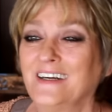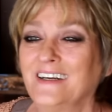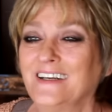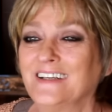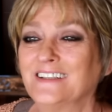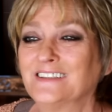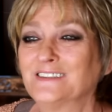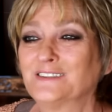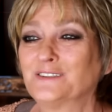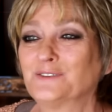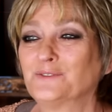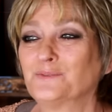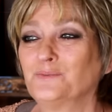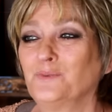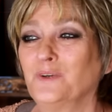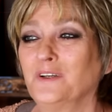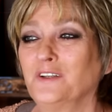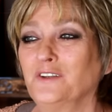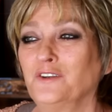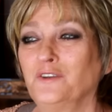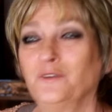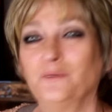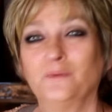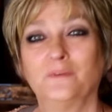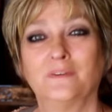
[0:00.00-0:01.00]
It's
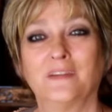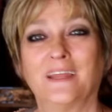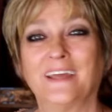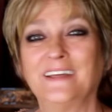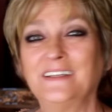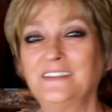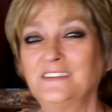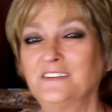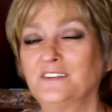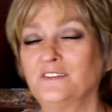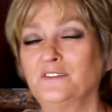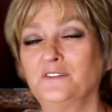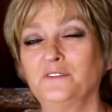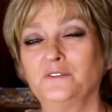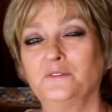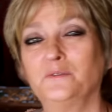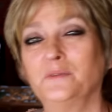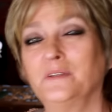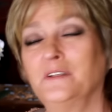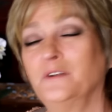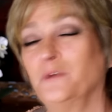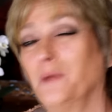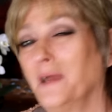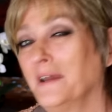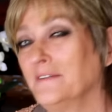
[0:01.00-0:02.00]
what you like to do
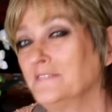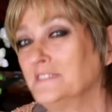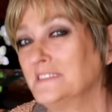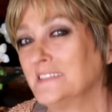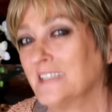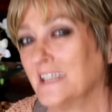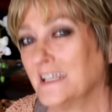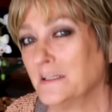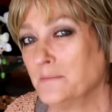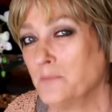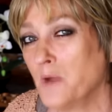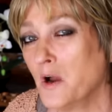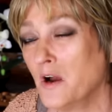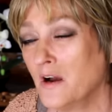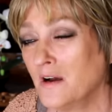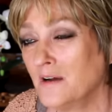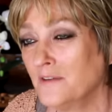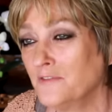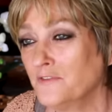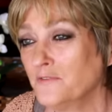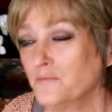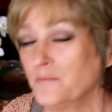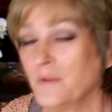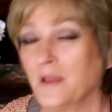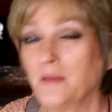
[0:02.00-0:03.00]
when you have time
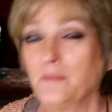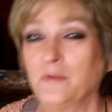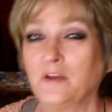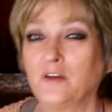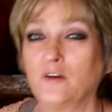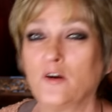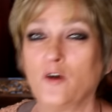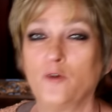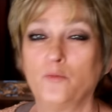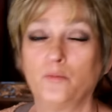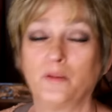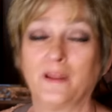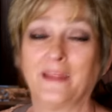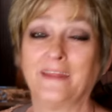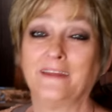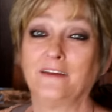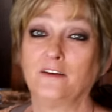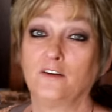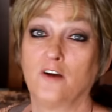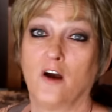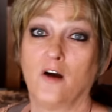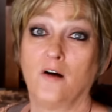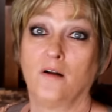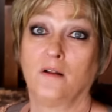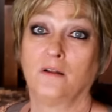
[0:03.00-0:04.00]
off, maybe go play
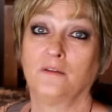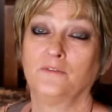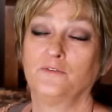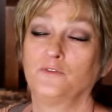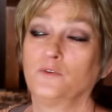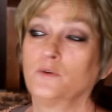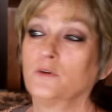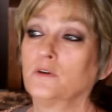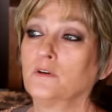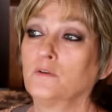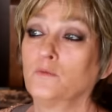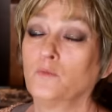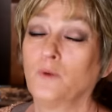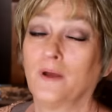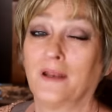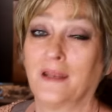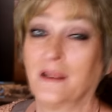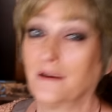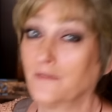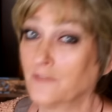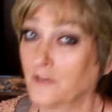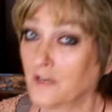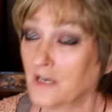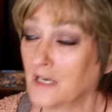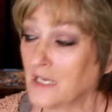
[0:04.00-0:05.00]
golf or
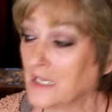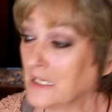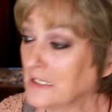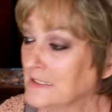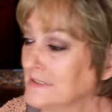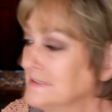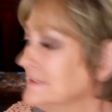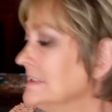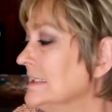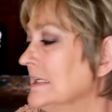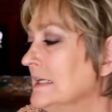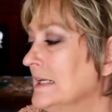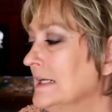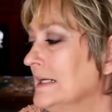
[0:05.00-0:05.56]
whatever it is,